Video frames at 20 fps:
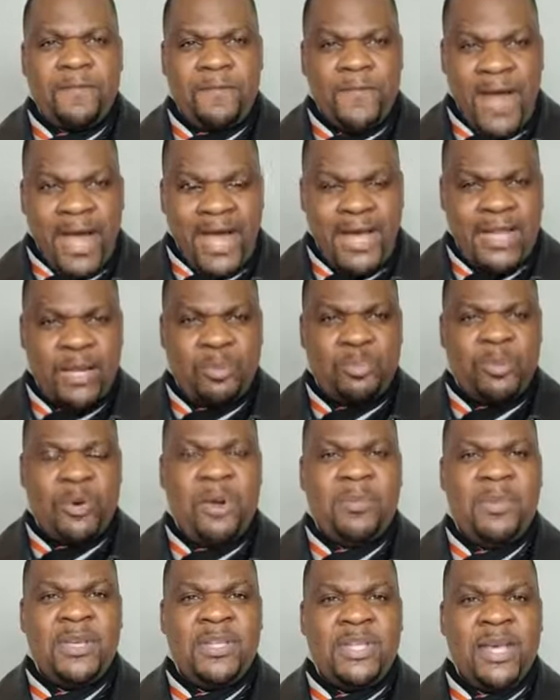Find a
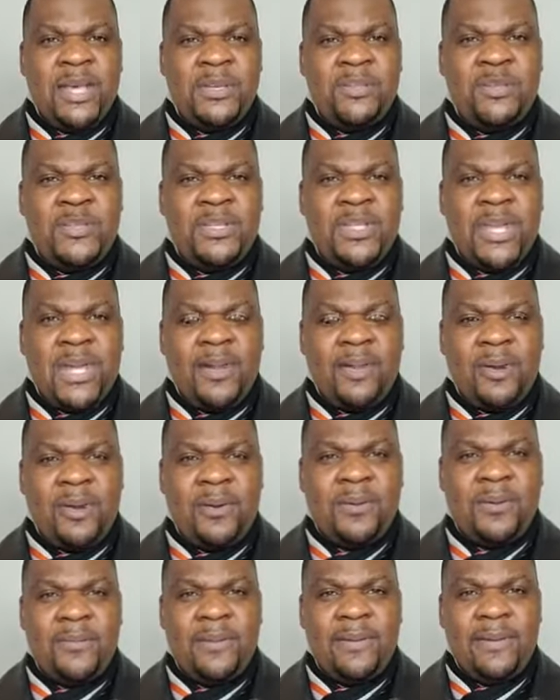promise that you stand
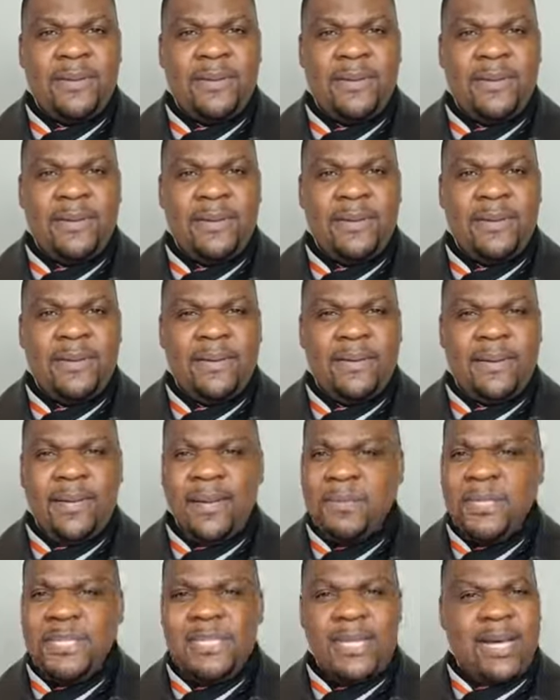on.
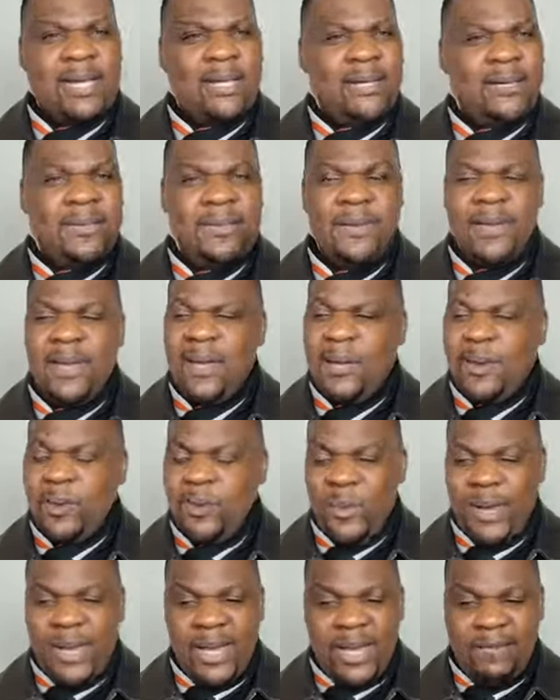Let me tell you,
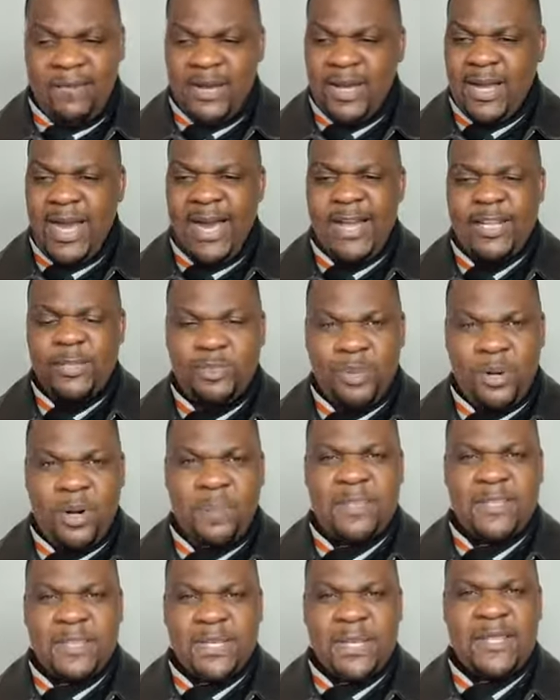wherever God's
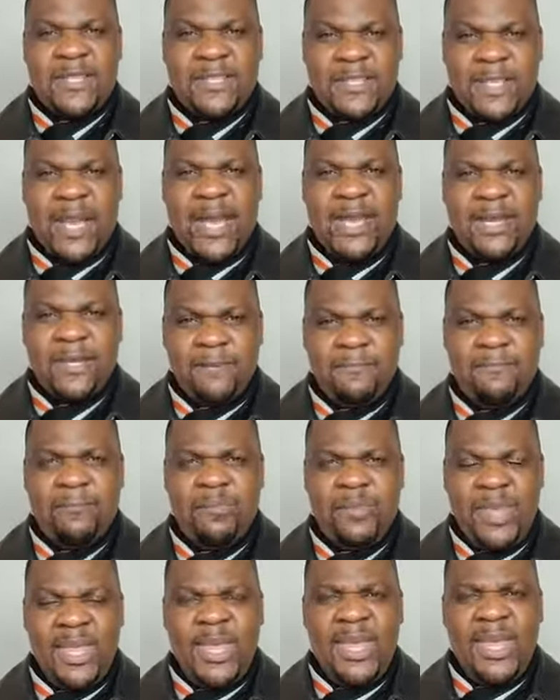promise is,
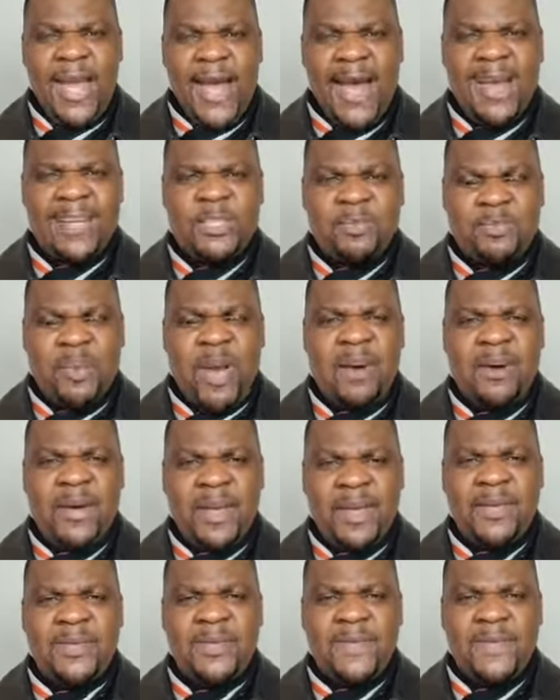God's power
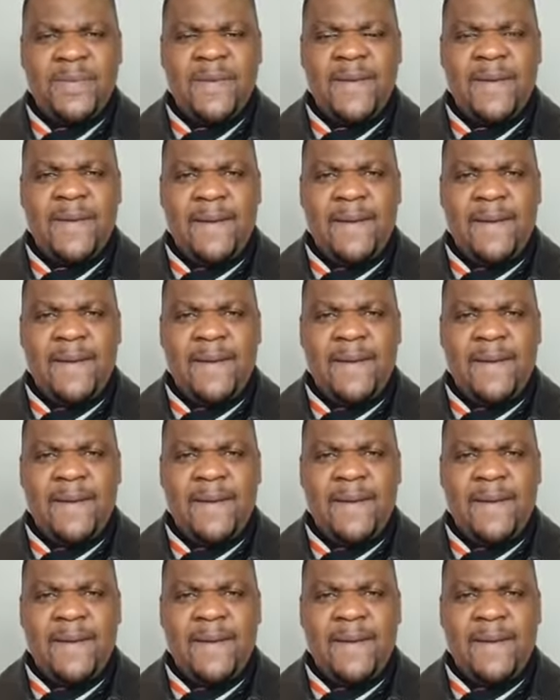is.